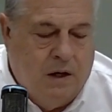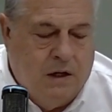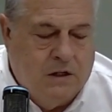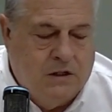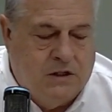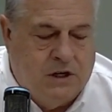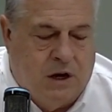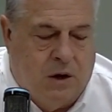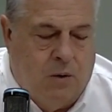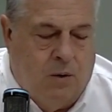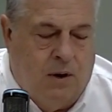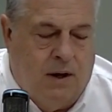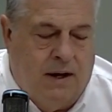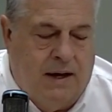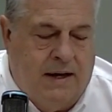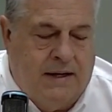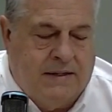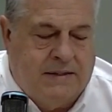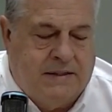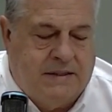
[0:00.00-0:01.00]

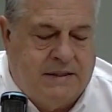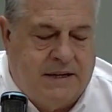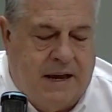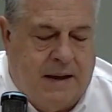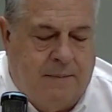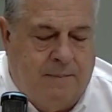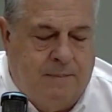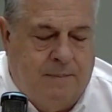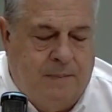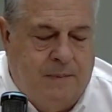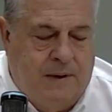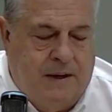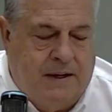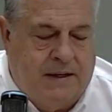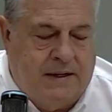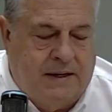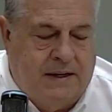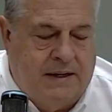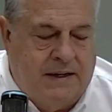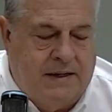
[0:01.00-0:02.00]
So accept,
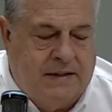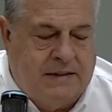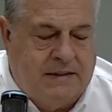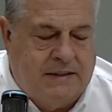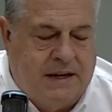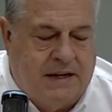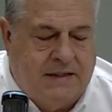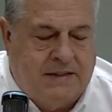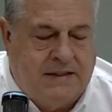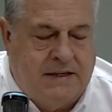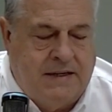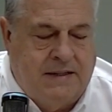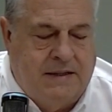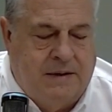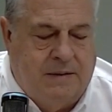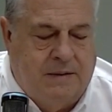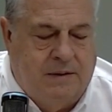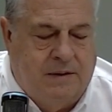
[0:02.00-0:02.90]
accessing the,